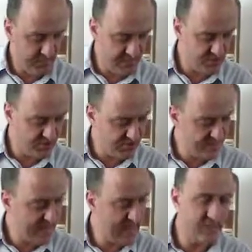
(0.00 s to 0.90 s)
Its
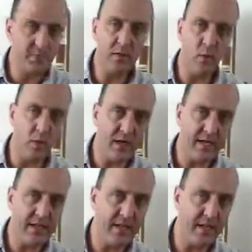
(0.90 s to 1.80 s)
neck is a bit
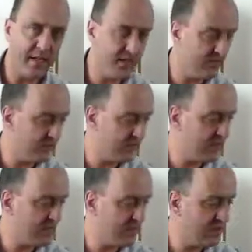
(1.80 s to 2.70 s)
wider than that of a
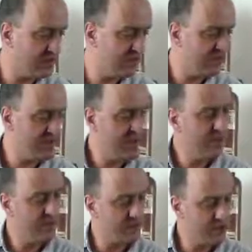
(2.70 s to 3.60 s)
Stratocaster,
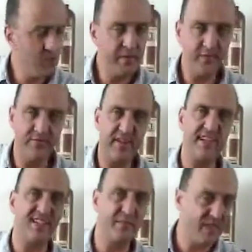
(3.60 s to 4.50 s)
but also a bit
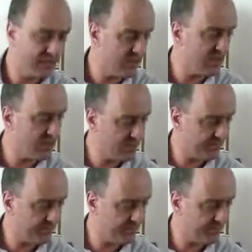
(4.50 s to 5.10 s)
flatter, but not.